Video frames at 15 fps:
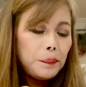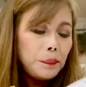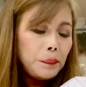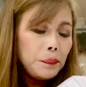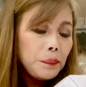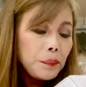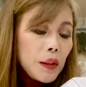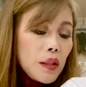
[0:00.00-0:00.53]

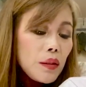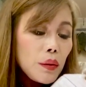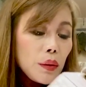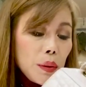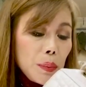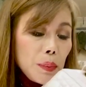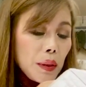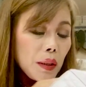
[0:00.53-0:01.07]

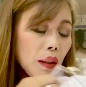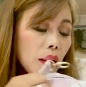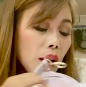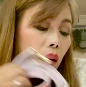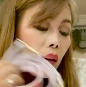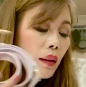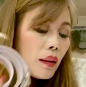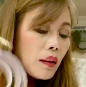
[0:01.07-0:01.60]
excuse me.
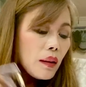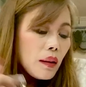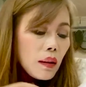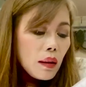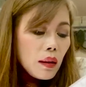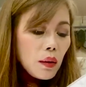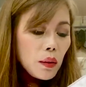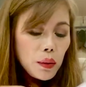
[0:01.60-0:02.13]

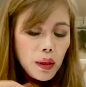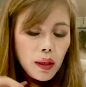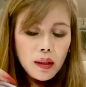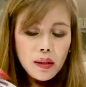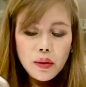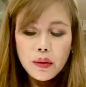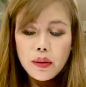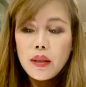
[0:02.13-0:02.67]

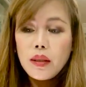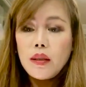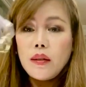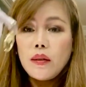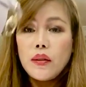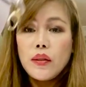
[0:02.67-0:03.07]
Okay, so this is the